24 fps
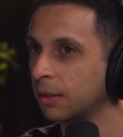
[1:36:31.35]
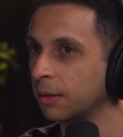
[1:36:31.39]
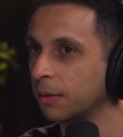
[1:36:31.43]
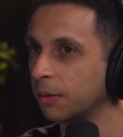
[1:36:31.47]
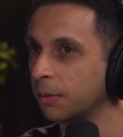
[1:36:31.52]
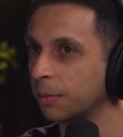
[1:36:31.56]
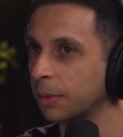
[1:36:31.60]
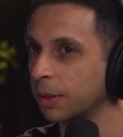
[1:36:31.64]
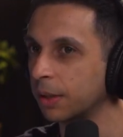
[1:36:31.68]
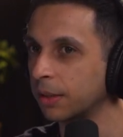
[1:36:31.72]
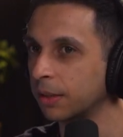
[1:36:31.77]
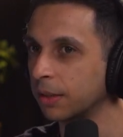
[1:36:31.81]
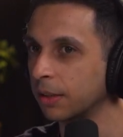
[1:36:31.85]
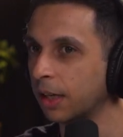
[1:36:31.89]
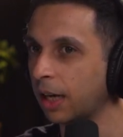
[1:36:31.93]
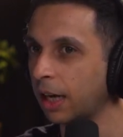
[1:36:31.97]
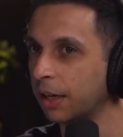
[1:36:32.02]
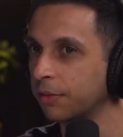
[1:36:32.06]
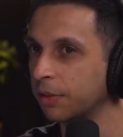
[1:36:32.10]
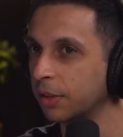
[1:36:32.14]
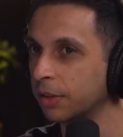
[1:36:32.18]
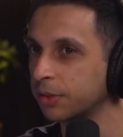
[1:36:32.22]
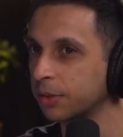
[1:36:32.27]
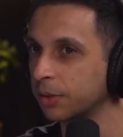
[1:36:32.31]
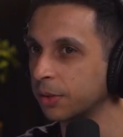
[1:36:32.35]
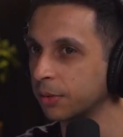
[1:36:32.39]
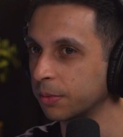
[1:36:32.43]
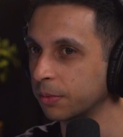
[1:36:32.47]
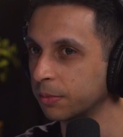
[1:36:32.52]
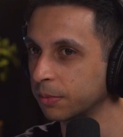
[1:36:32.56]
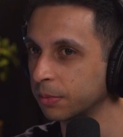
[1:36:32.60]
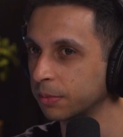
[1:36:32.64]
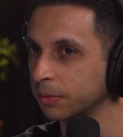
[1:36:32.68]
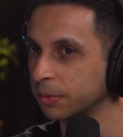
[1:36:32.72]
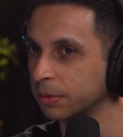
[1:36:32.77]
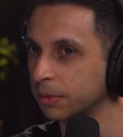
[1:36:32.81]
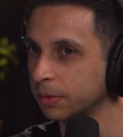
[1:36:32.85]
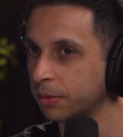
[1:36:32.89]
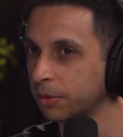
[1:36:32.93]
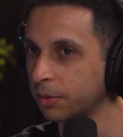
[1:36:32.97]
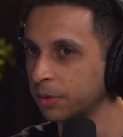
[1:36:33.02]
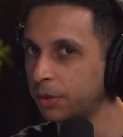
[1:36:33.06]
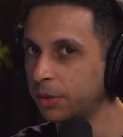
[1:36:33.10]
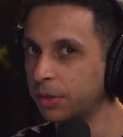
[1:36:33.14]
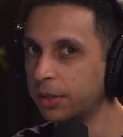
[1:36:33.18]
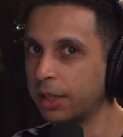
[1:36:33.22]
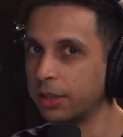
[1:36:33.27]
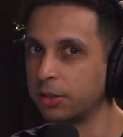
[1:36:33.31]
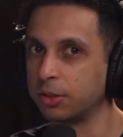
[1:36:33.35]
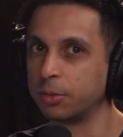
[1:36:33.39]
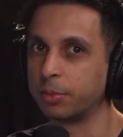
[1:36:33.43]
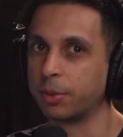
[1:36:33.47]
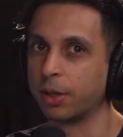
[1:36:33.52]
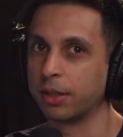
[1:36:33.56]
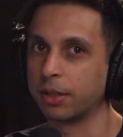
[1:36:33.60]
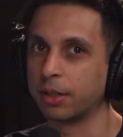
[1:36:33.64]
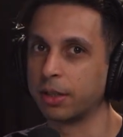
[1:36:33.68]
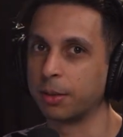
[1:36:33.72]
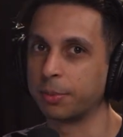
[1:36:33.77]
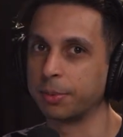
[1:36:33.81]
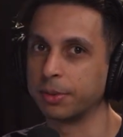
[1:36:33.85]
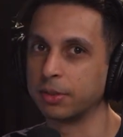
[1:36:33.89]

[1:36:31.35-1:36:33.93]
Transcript: But I've also, it's good that you brought it up,